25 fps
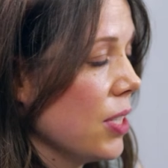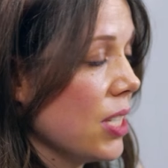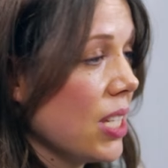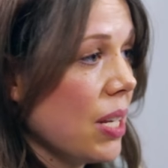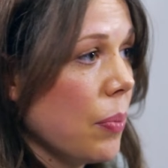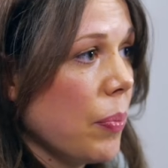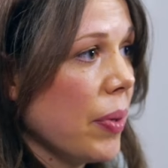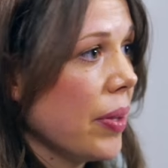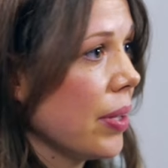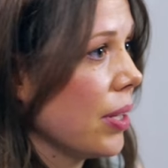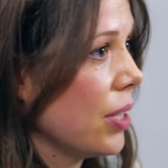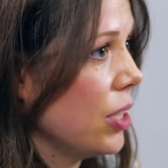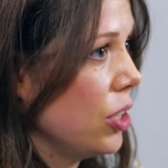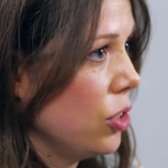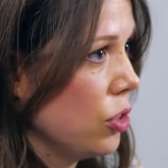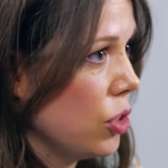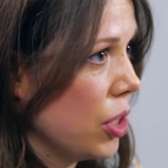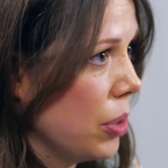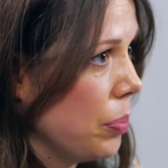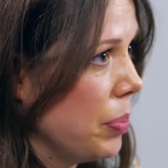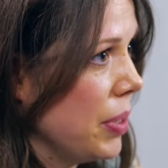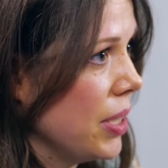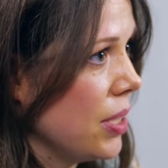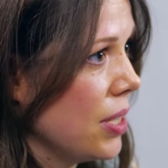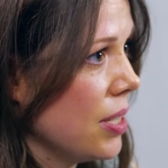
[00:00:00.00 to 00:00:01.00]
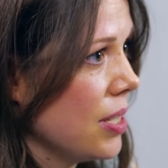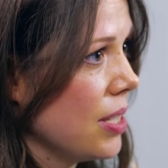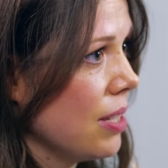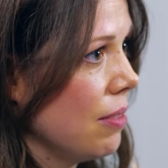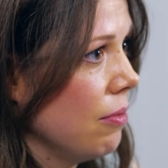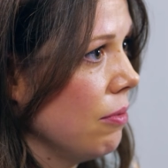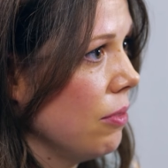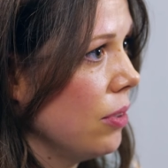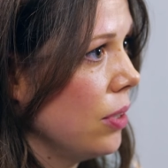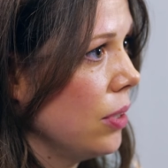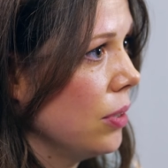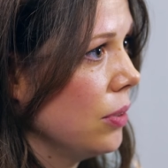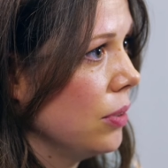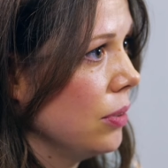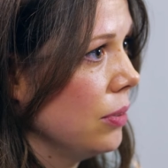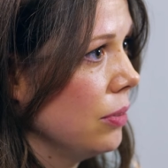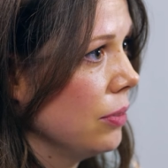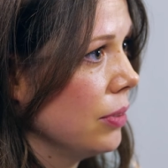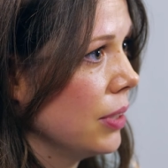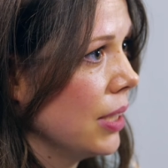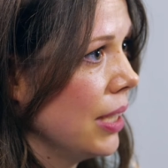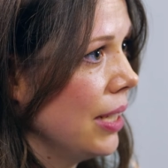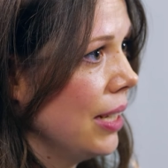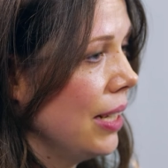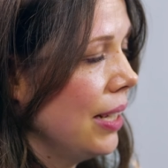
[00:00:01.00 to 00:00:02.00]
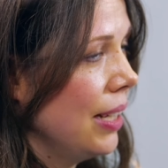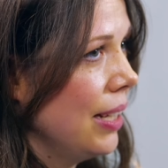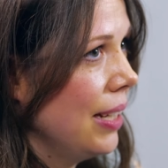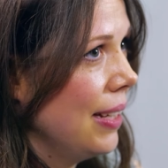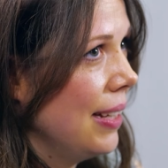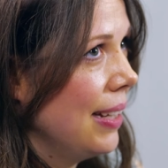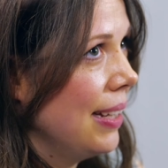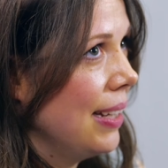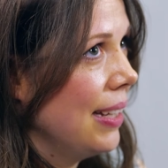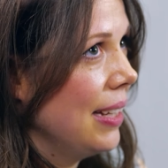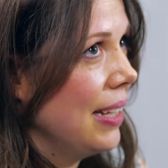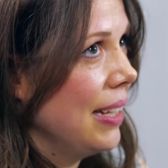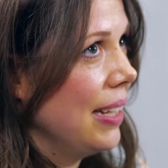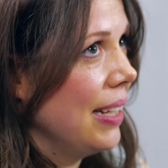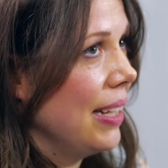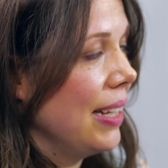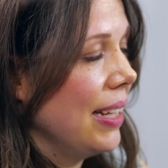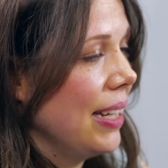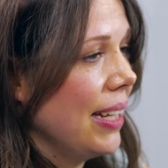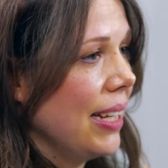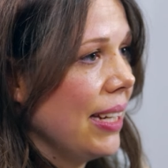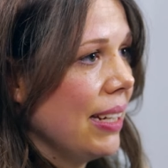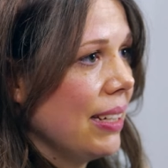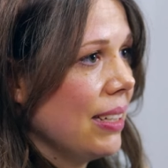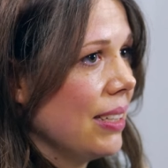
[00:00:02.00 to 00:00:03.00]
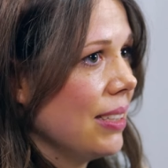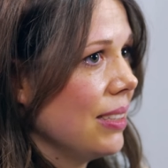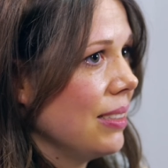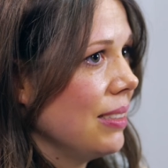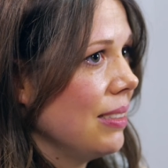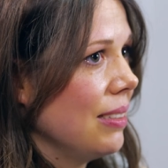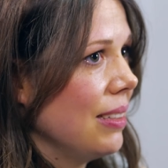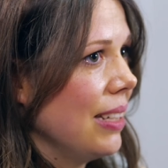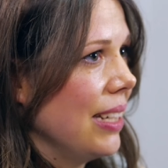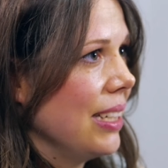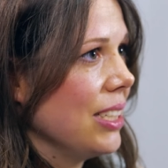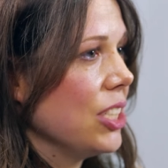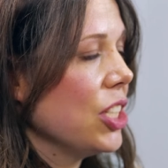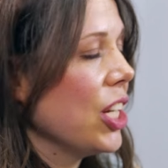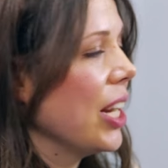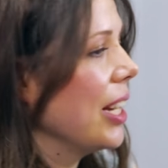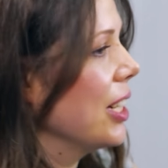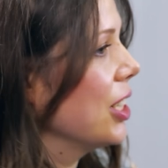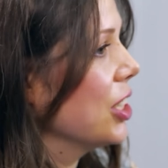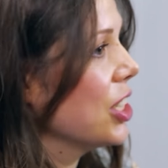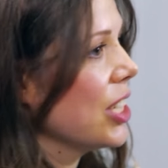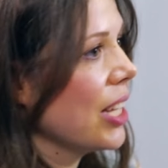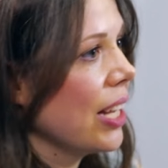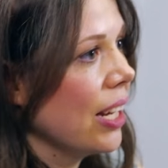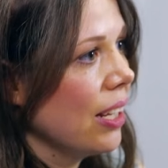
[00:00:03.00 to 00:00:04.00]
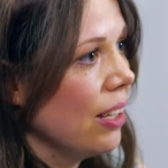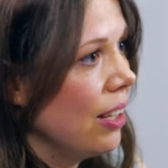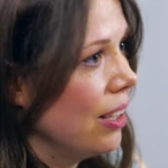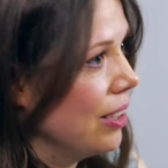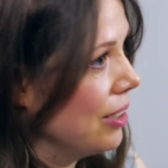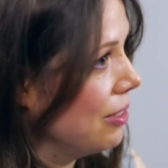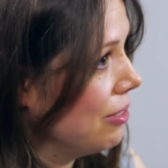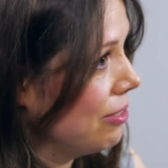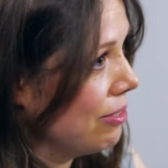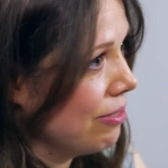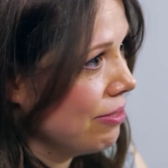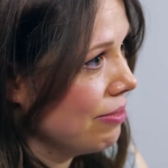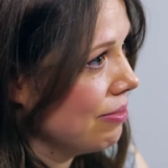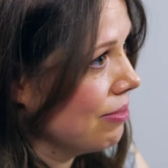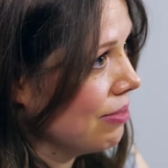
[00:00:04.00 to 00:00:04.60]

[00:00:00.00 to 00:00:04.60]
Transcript: with some of the contributors involved. It changed their life.